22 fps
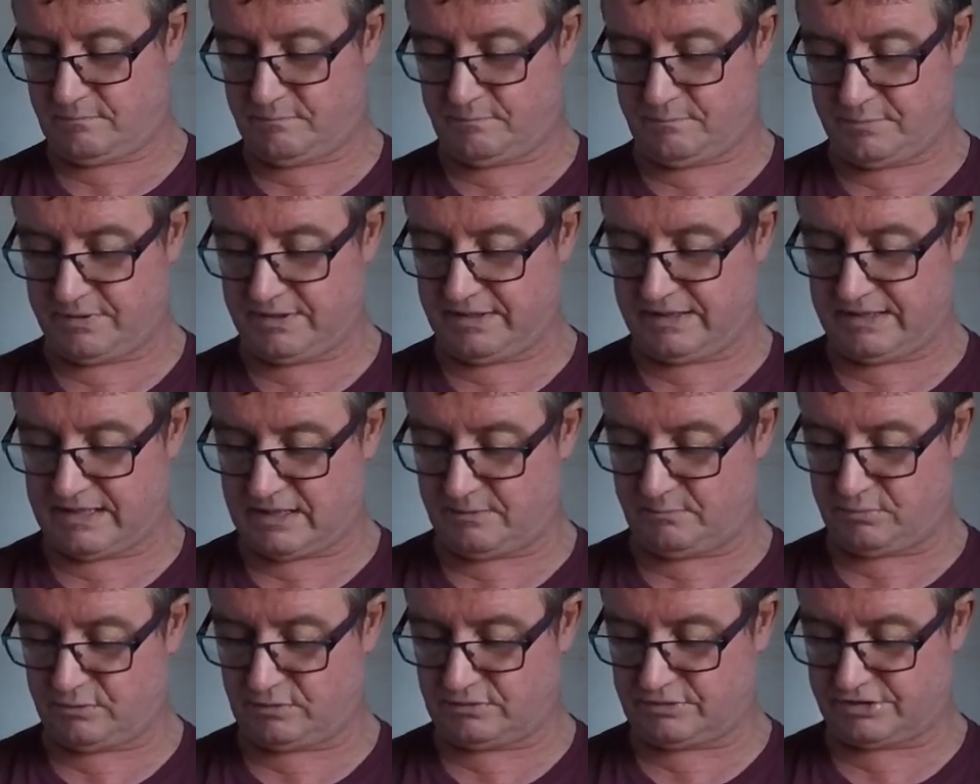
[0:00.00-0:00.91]
being
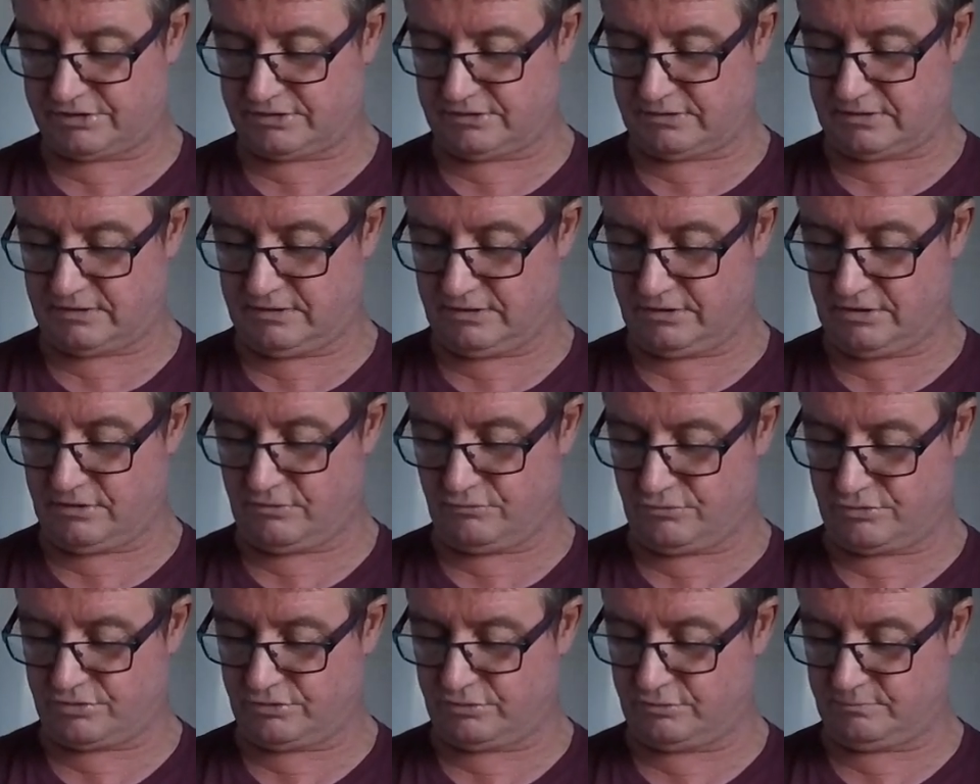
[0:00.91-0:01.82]
able to
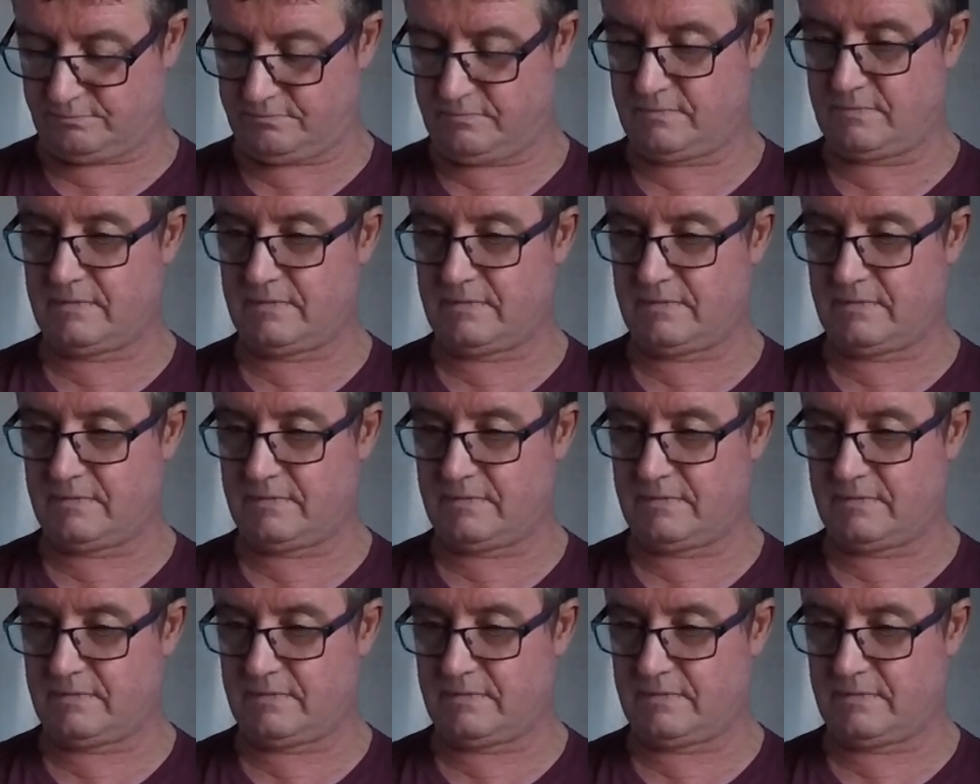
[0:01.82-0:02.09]
use them